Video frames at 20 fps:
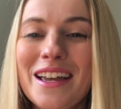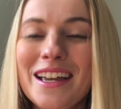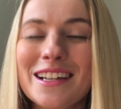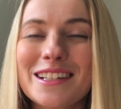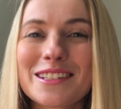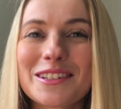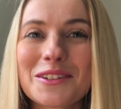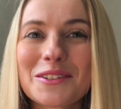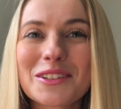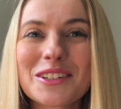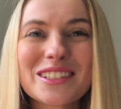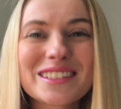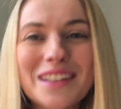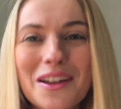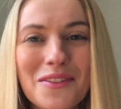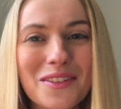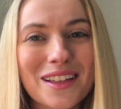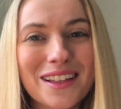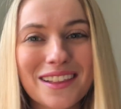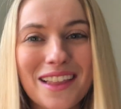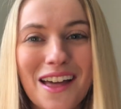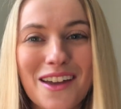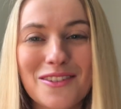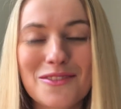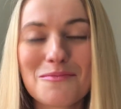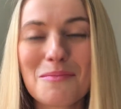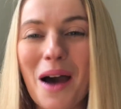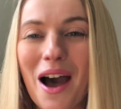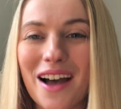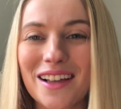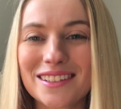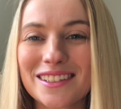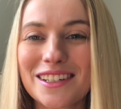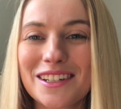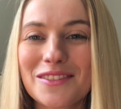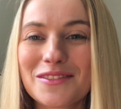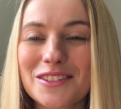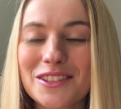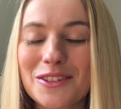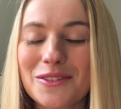So there's definitely a lot of
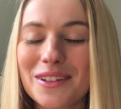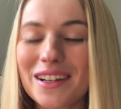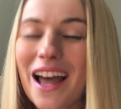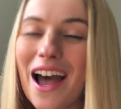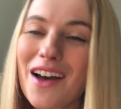positives to it.